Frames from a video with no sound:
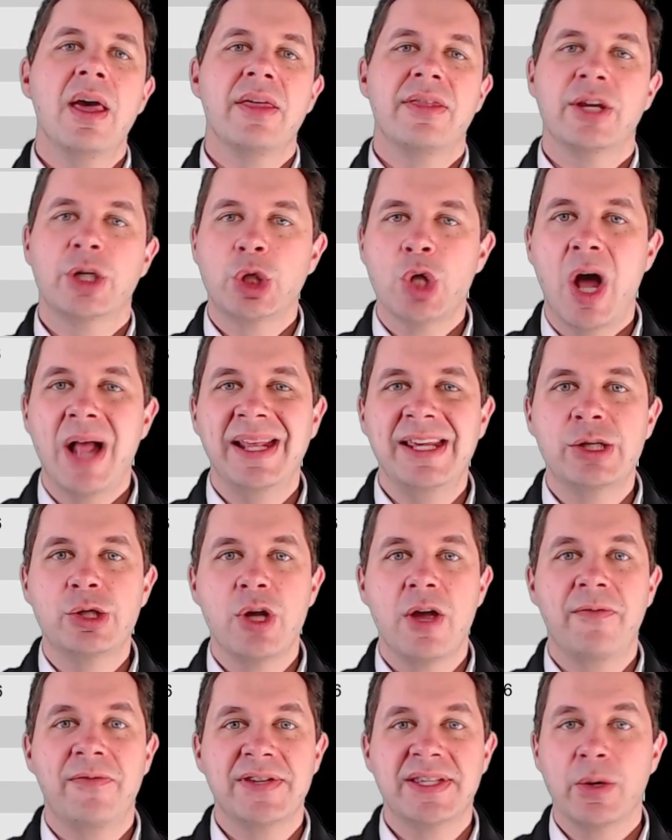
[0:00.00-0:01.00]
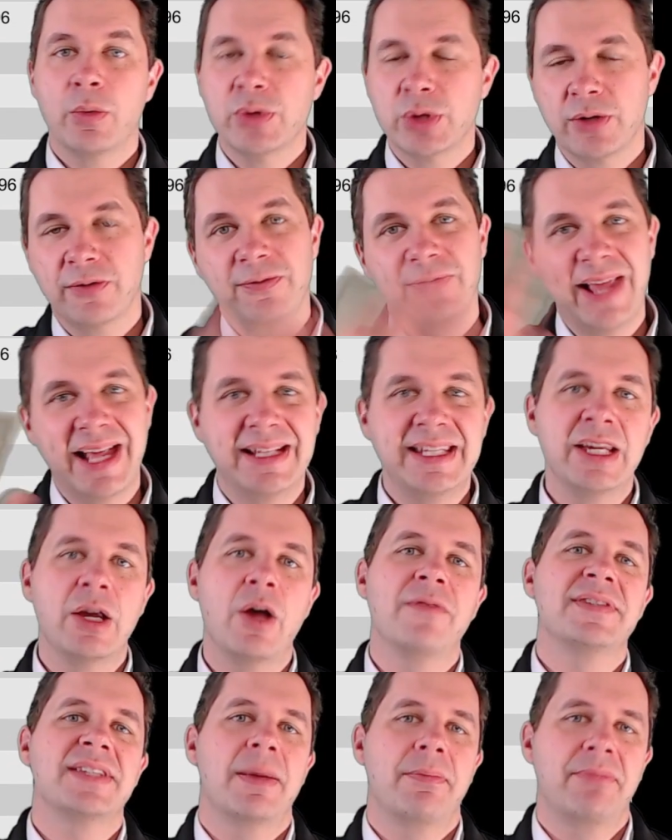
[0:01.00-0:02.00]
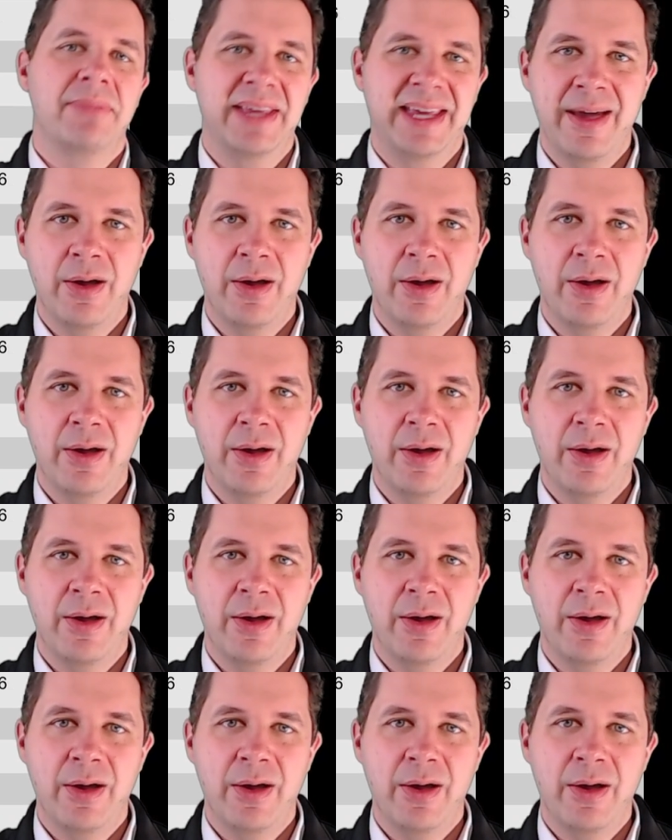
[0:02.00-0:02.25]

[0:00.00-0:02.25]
the shiny surface that was reflecting off something